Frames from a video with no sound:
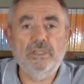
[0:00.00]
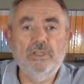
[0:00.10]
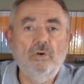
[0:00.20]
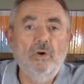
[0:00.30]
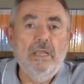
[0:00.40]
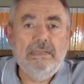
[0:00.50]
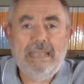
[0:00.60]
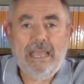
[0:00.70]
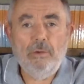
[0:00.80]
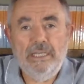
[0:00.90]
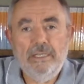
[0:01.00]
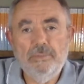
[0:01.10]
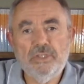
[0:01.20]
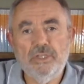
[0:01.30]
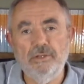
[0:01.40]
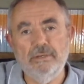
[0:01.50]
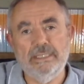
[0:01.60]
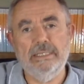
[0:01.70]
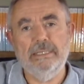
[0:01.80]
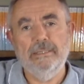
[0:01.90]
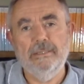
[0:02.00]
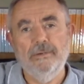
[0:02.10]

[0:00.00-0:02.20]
and you're now in obscurity.